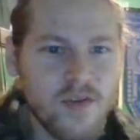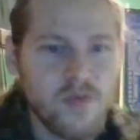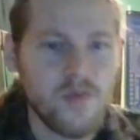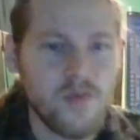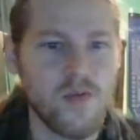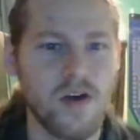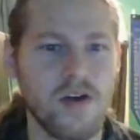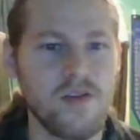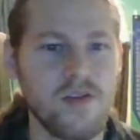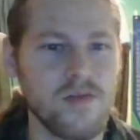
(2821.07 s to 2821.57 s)

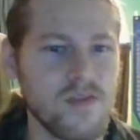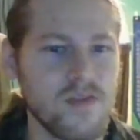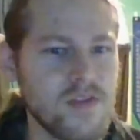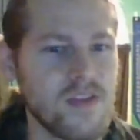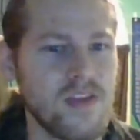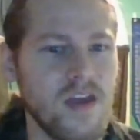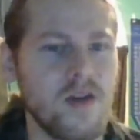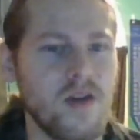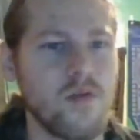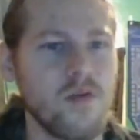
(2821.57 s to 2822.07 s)
well,
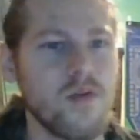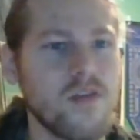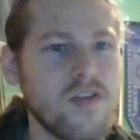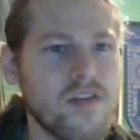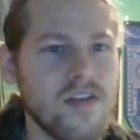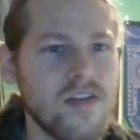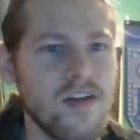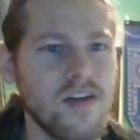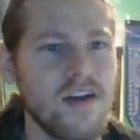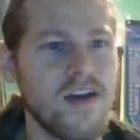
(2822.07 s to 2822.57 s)
that
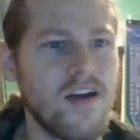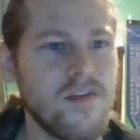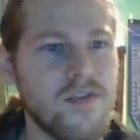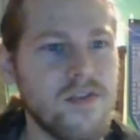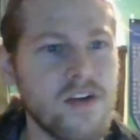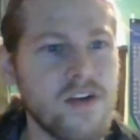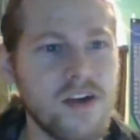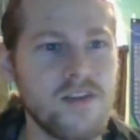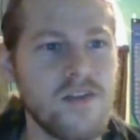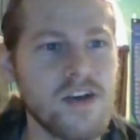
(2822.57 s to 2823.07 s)
was a
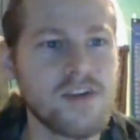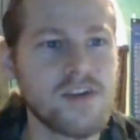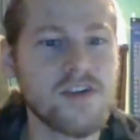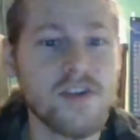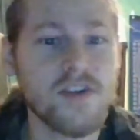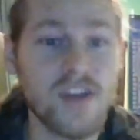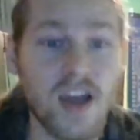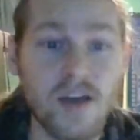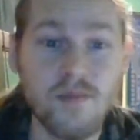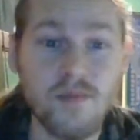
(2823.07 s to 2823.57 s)
fun
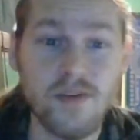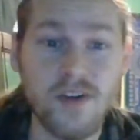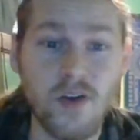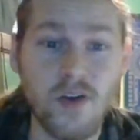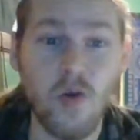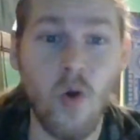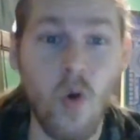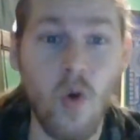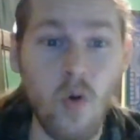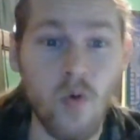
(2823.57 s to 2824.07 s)
adventure, time to
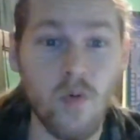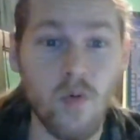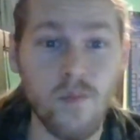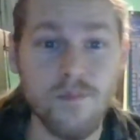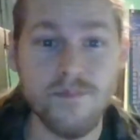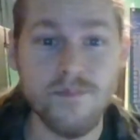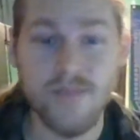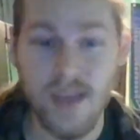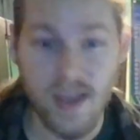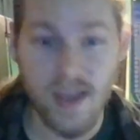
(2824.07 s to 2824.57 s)
go
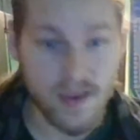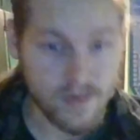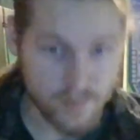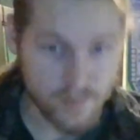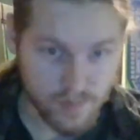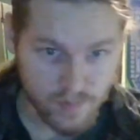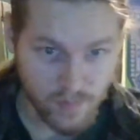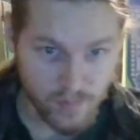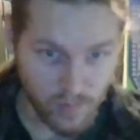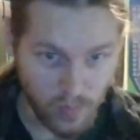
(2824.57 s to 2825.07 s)
home and
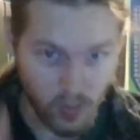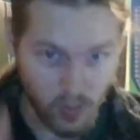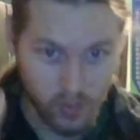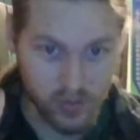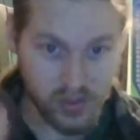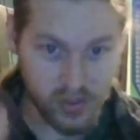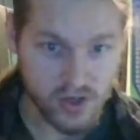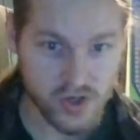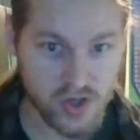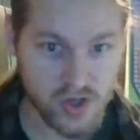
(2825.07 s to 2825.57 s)

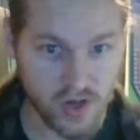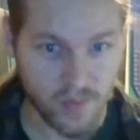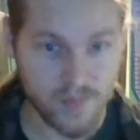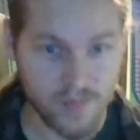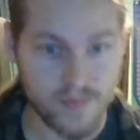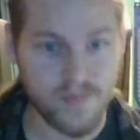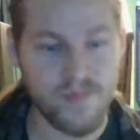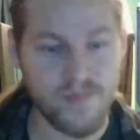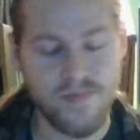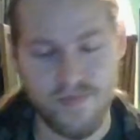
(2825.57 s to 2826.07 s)
board the ship.
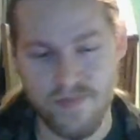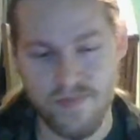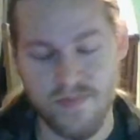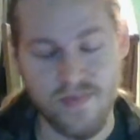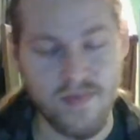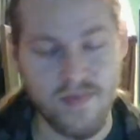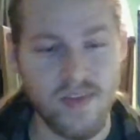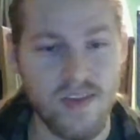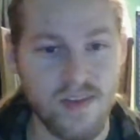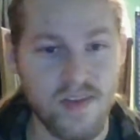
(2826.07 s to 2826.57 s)

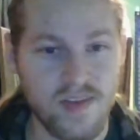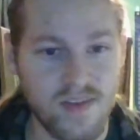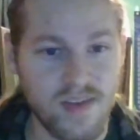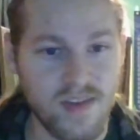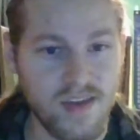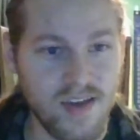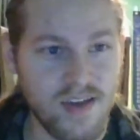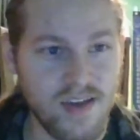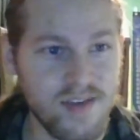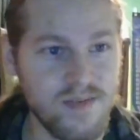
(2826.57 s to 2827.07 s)

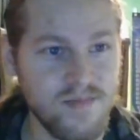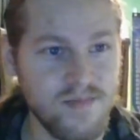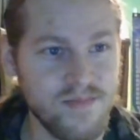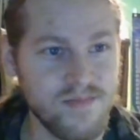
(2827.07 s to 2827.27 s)
Okay.